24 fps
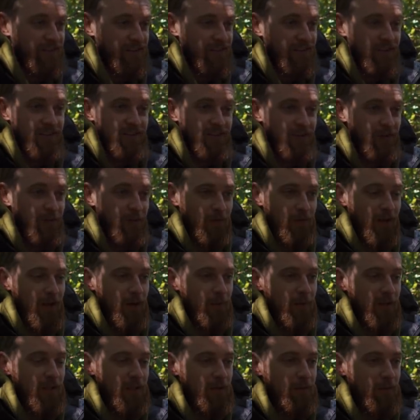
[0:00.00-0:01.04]
there's not
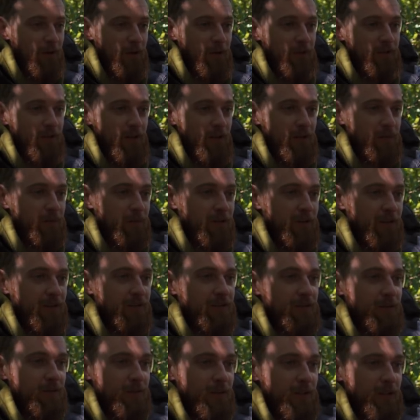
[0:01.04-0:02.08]
that many photos when you
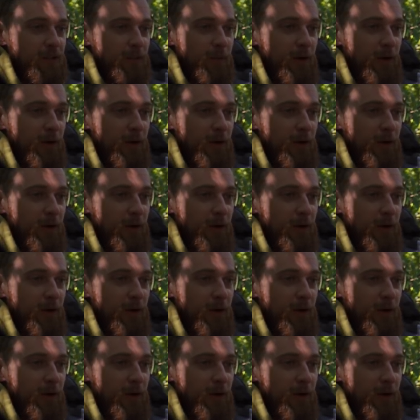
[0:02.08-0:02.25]
actually think